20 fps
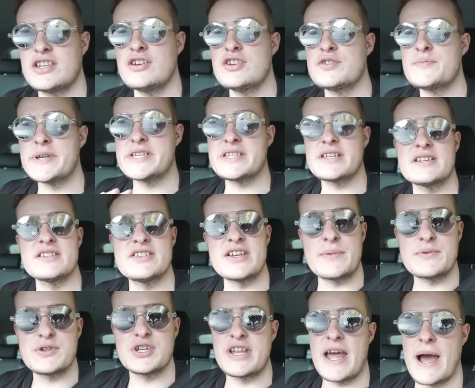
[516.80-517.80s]
huge
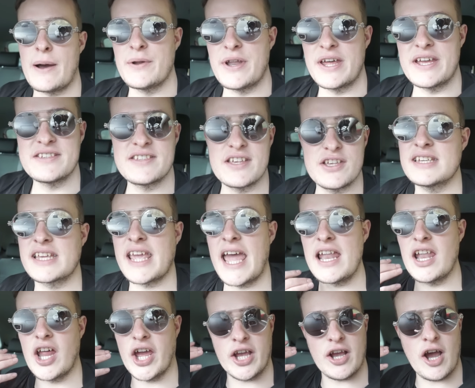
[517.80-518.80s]
misconception nowadays that to
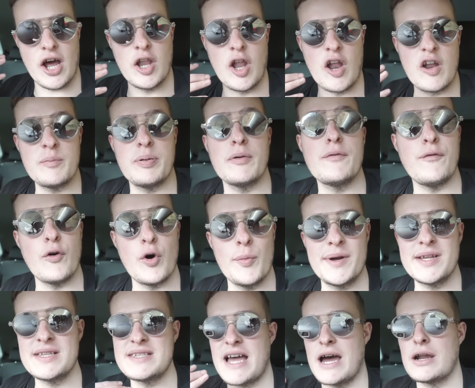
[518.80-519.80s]
get like a lot of
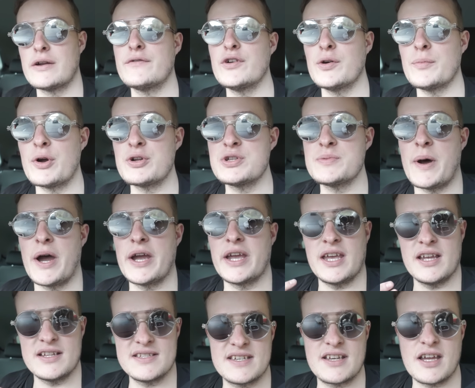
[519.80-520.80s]
performance out of your
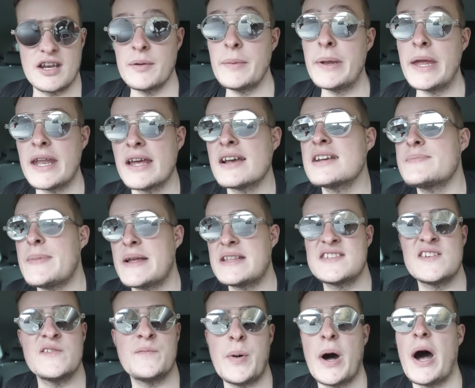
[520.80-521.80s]
motorbike, it's gonna be an
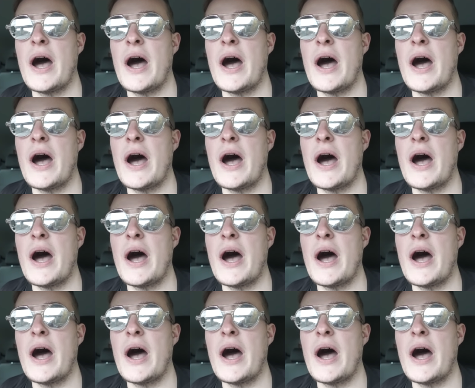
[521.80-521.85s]
expensive